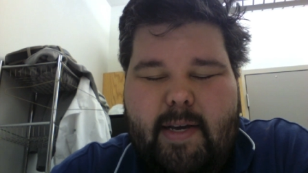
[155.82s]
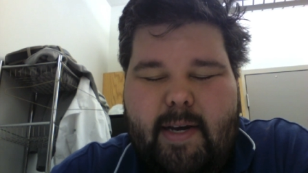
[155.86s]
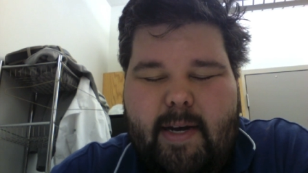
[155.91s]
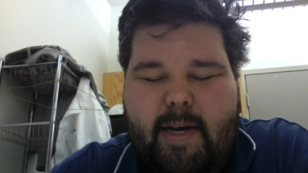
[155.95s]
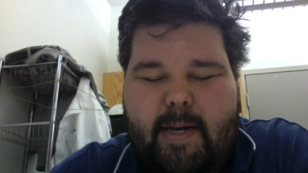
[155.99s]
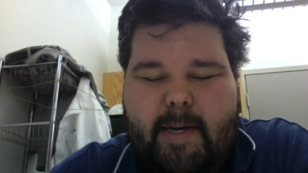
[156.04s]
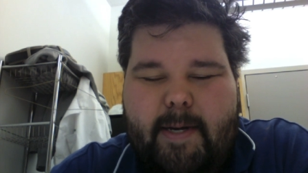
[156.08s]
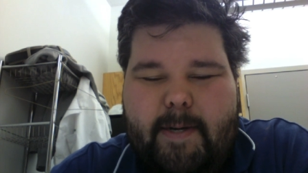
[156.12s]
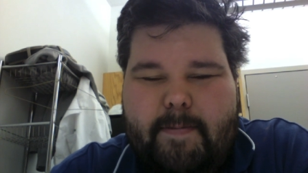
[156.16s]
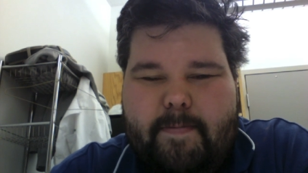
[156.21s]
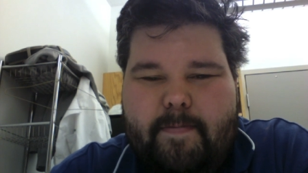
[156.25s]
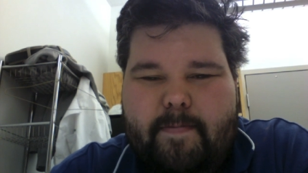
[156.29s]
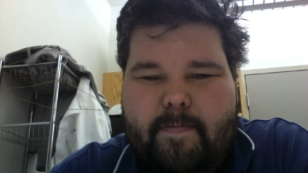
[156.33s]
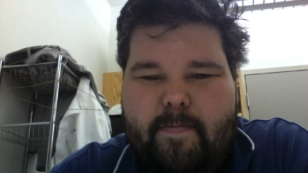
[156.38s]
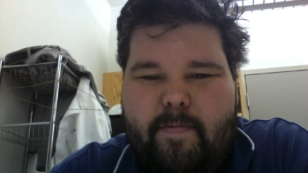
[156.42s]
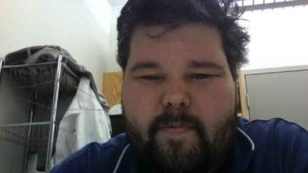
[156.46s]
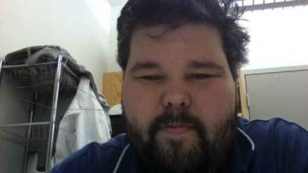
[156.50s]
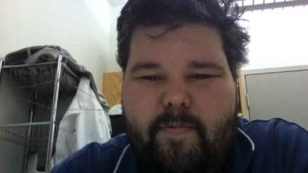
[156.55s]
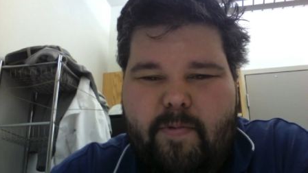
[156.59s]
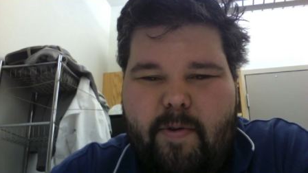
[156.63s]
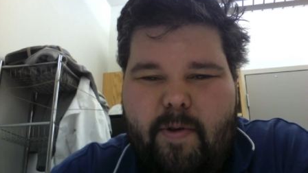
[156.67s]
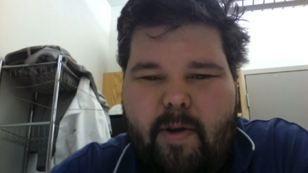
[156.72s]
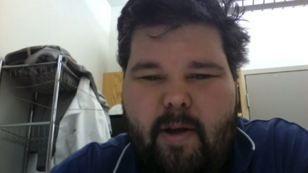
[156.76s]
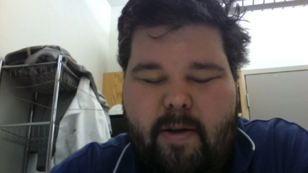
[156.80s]
um,
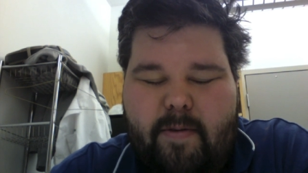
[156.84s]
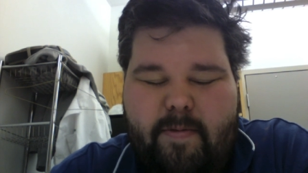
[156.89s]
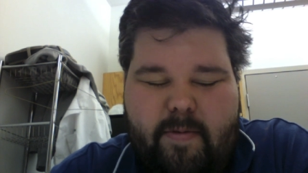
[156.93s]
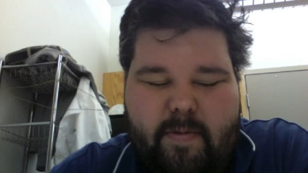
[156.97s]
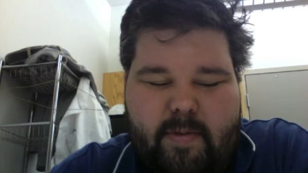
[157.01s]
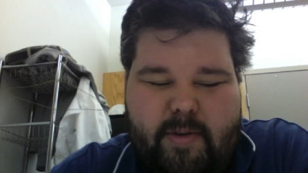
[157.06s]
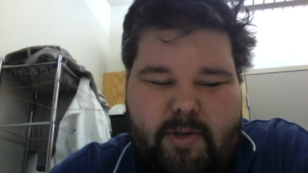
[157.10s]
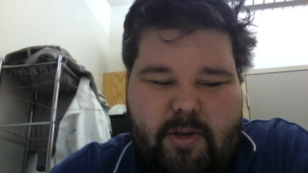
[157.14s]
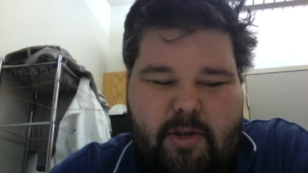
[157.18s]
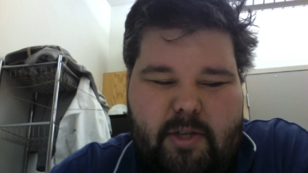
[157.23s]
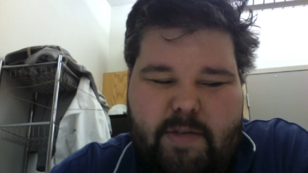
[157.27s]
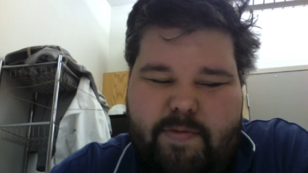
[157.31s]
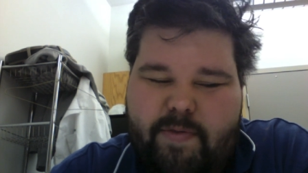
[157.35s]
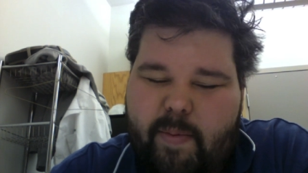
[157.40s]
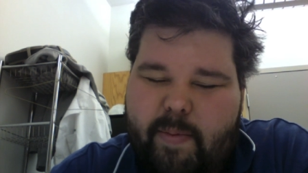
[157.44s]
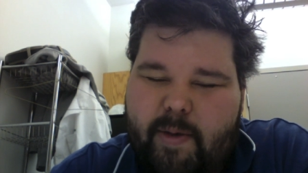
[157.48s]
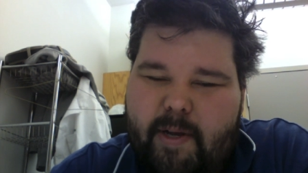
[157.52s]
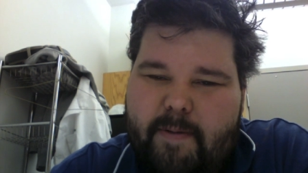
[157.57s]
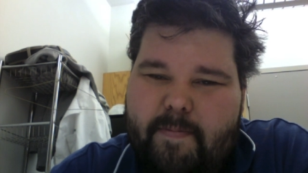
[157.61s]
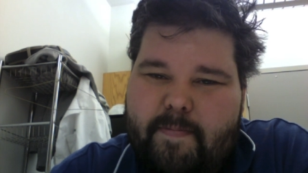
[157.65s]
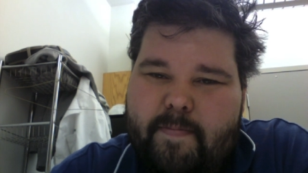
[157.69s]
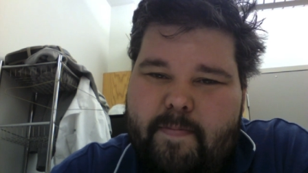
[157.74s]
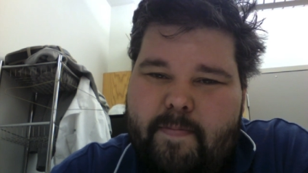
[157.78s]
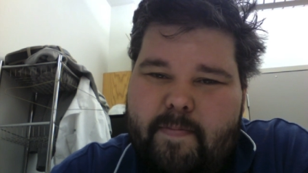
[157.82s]
for, uh, results from
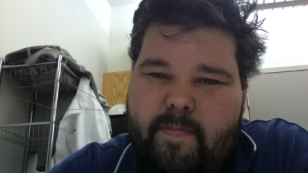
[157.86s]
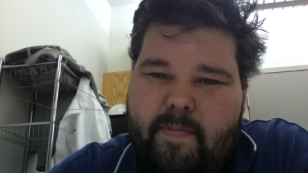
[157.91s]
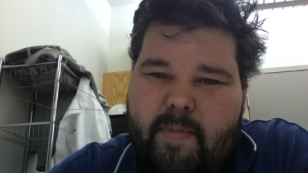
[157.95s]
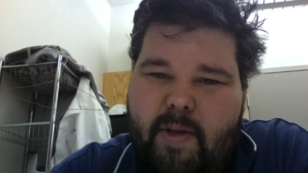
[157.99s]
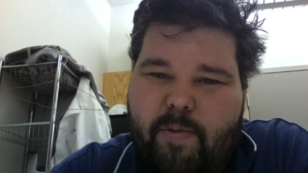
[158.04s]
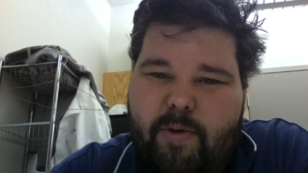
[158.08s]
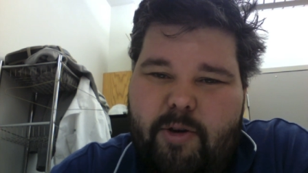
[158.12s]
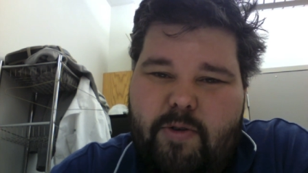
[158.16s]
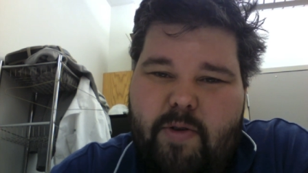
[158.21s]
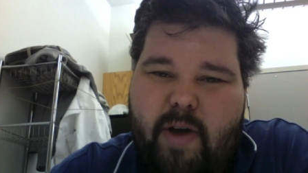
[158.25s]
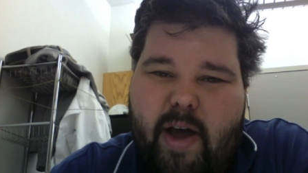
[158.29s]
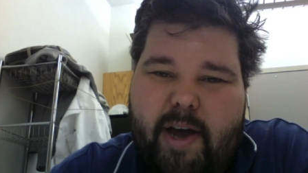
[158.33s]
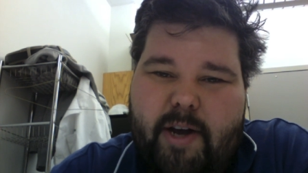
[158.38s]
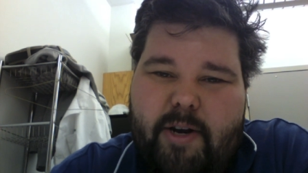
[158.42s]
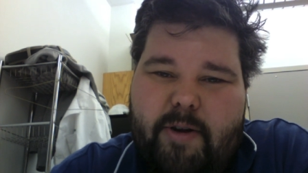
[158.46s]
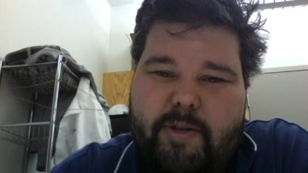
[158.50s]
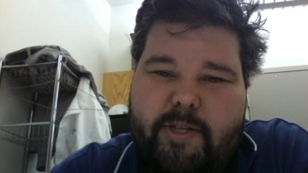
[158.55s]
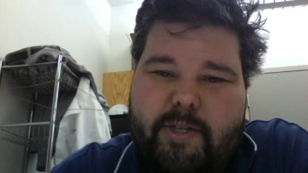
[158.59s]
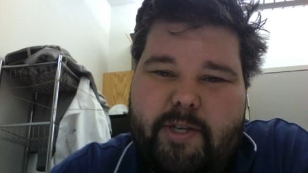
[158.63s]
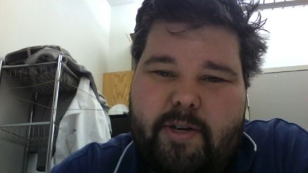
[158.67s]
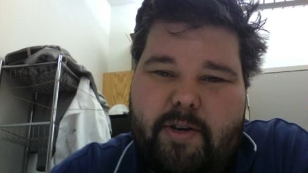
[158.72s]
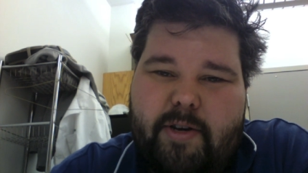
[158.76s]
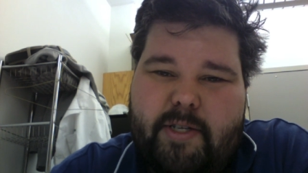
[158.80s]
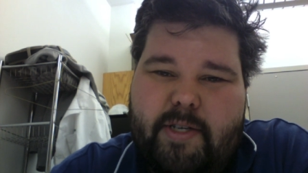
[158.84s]
it. We're trying a new
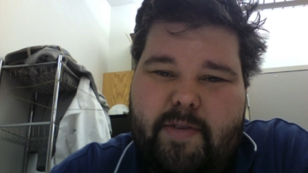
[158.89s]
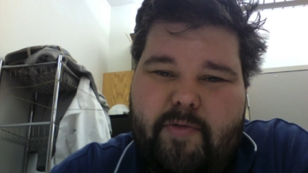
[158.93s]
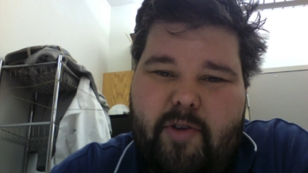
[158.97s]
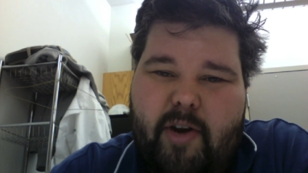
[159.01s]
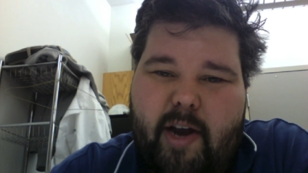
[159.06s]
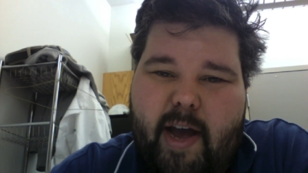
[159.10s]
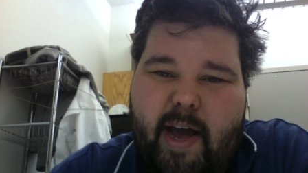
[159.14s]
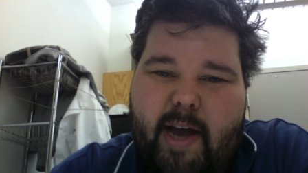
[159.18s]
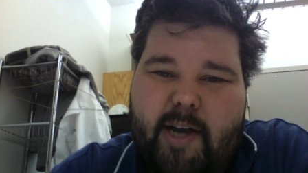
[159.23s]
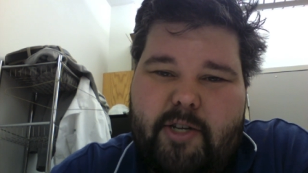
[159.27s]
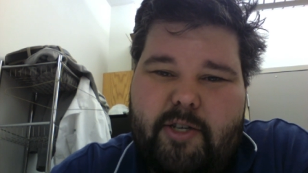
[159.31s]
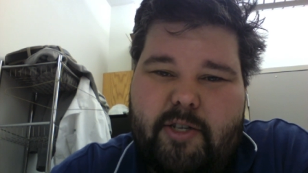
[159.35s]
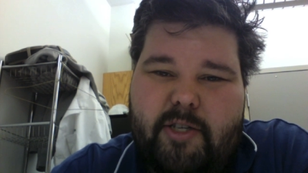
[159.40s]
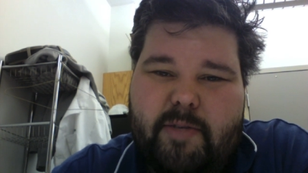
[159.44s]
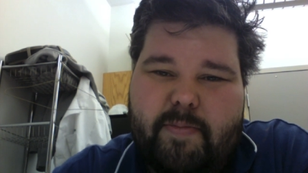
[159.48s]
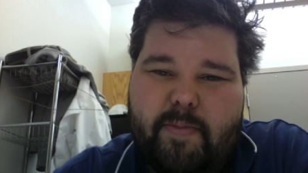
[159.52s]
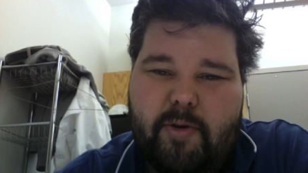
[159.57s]
series of reactions,